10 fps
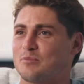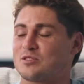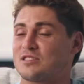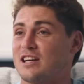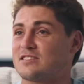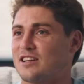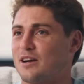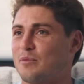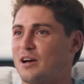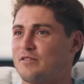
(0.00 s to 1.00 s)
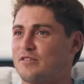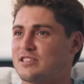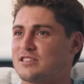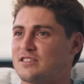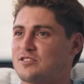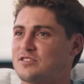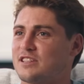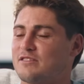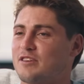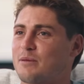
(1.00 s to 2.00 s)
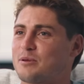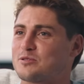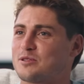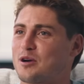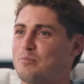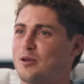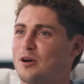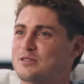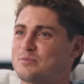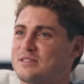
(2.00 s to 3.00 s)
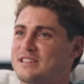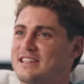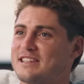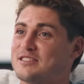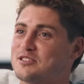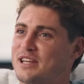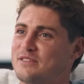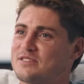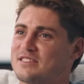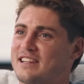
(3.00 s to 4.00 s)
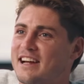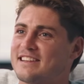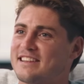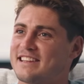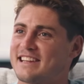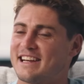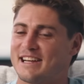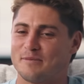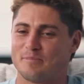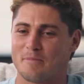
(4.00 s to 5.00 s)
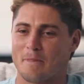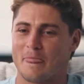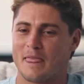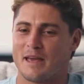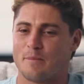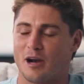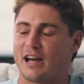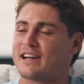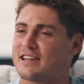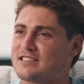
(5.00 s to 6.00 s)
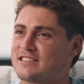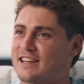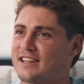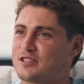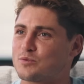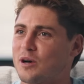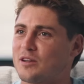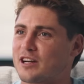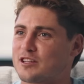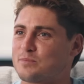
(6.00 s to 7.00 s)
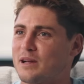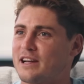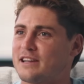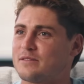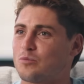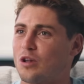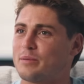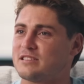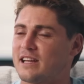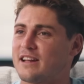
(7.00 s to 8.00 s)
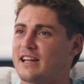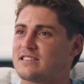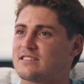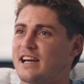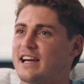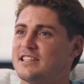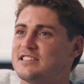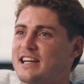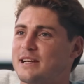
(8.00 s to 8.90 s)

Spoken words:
because last time I reached out to New Zealand Rugby, it sort of got blocked with the Chiefs, that thing. But I can understand that as well. Like, I was playing Wallaby 10 at that stage.